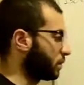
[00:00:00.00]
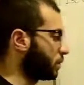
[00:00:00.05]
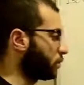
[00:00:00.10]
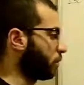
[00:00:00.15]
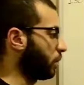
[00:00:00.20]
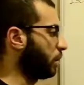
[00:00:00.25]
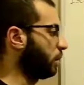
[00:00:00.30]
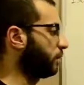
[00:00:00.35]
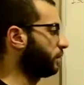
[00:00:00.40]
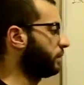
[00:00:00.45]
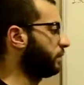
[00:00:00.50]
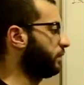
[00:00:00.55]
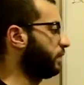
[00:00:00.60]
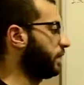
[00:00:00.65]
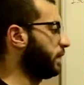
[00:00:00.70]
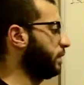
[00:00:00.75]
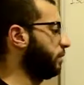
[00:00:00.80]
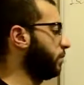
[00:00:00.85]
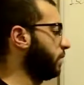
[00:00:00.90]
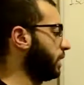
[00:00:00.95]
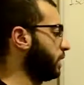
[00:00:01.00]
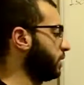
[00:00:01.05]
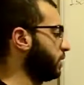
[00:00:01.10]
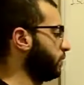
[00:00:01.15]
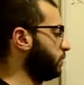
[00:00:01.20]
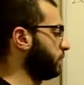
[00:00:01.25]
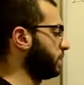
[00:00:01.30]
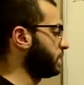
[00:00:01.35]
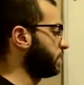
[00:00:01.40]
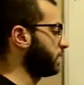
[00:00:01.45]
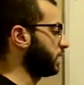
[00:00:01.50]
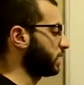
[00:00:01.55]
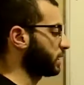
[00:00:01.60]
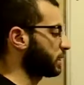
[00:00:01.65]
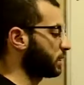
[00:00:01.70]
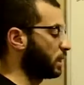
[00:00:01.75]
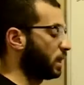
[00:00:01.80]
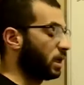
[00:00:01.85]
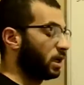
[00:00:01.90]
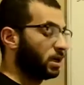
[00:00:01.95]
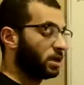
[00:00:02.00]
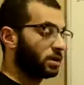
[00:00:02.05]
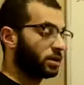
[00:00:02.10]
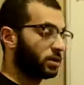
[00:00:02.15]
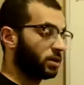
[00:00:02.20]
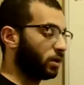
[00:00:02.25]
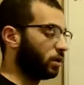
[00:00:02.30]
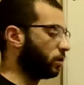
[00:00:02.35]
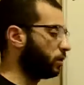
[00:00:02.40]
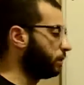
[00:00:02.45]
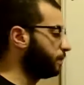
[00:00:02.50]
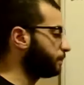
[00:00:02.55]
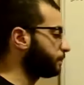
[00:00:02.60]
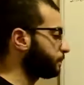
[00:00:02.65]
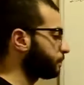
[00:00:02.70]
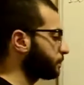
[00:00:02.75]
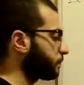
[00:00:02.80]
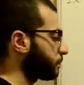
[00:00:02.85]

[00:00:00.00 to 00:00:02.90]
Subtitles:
12 divided by 2 is 6. So